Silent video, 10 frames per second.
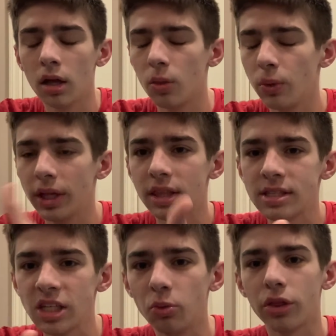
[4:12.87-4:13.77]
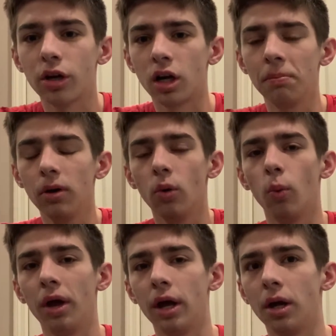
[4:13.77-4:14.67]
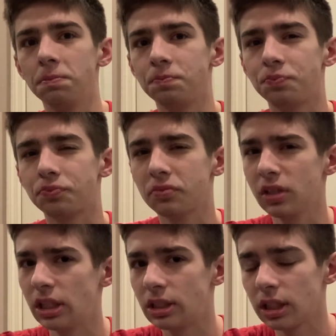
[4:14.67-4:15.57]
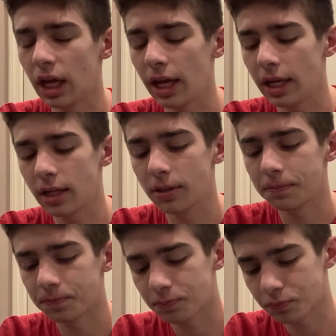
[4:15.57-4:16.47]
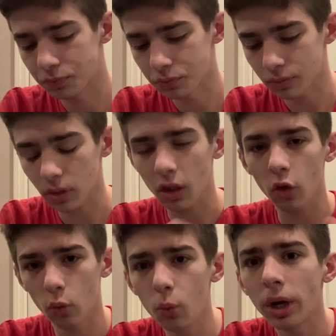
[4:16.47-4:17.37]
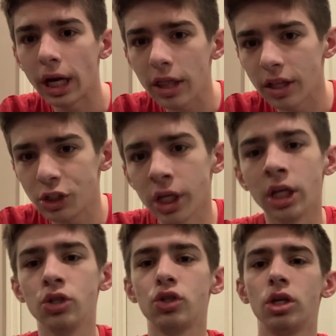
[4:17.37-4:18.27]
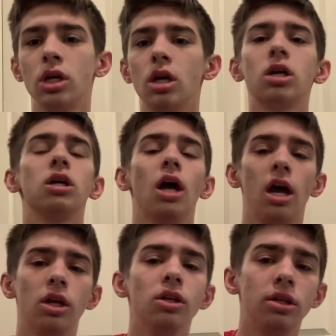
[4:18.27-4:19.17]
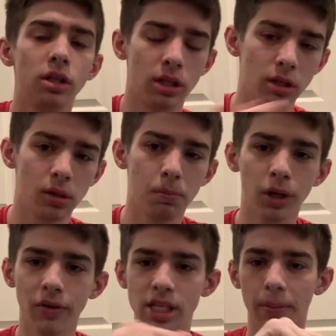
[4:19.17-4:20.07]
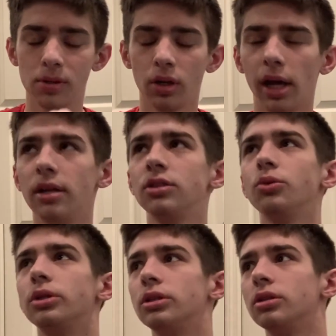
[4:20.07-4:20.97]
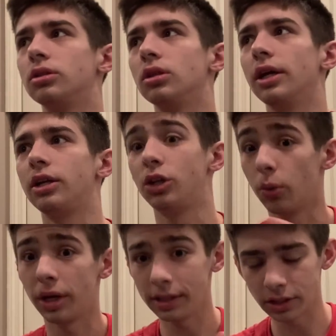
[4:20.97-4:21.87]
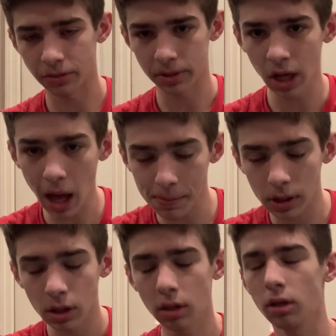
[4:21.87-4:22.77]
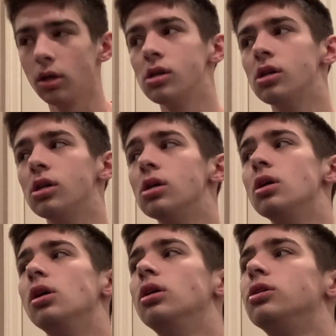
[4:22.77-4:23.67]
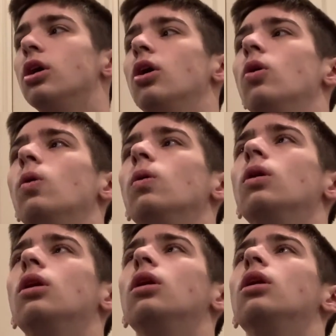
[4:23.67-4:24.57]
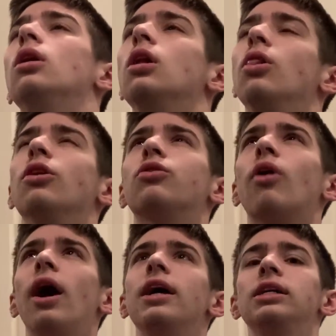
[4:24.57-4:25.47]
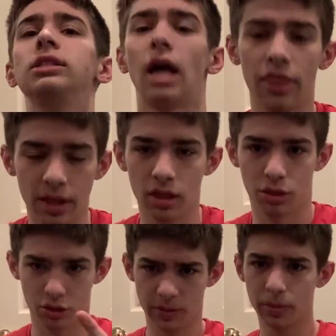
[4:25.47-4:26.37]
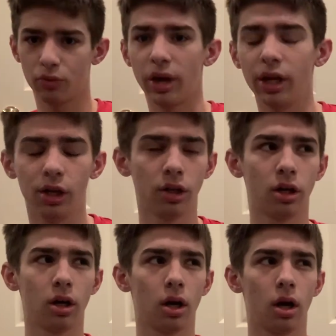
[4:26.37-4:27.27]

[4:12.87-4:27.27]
We get the scene with Herb where he's like, "You want anything changed?" And in the previous episode, Agnes was like, "Do you want to take this on the top?" So they're trying, I think, some of the regular